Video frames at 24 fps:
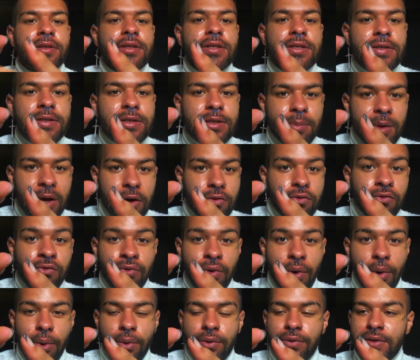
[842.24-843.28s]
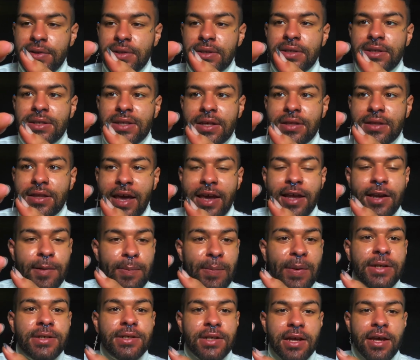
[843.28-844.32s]
this is about growth. This is like the Eight of,
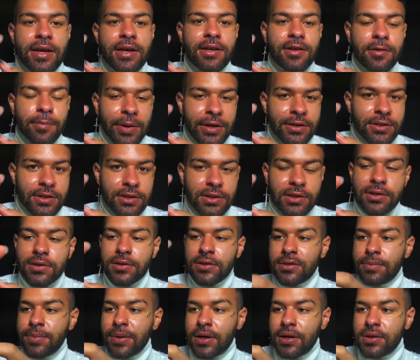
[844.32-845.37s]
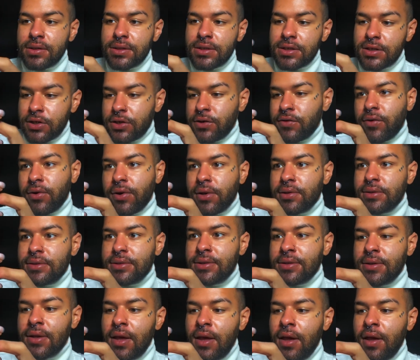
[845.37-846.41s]
Pen Eight of Pentacles but on
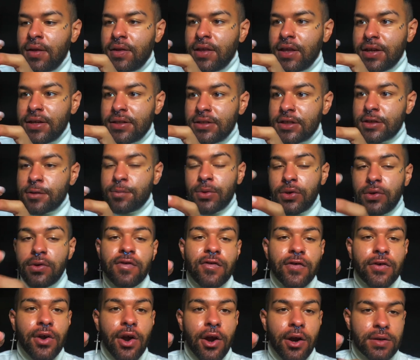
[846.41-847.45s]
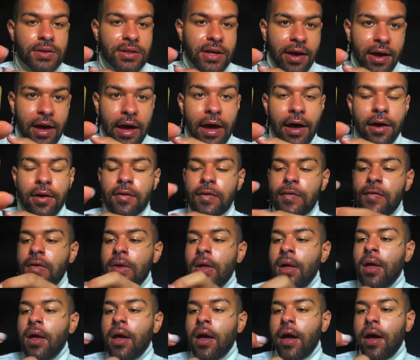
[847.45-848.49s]
steroids. Like it's a beautiful card to have.
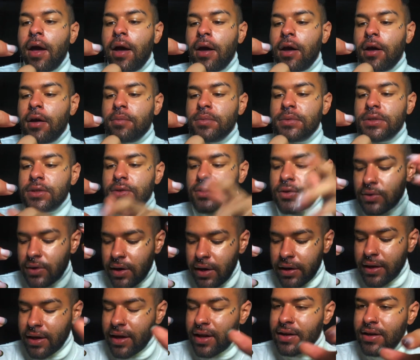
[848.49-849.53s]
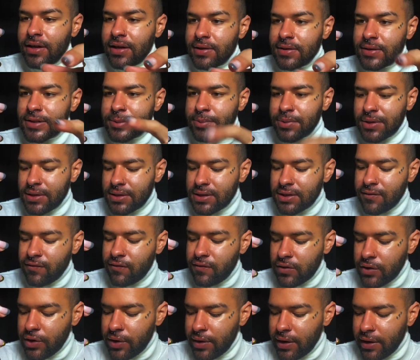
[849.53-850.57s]
Um, so they're again in this place of
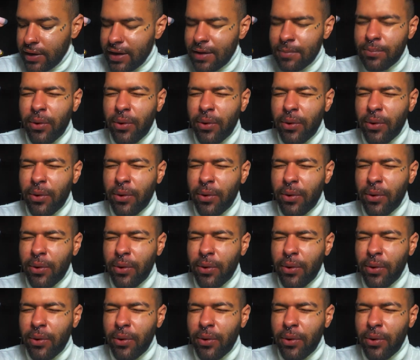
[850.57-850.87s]
learning, and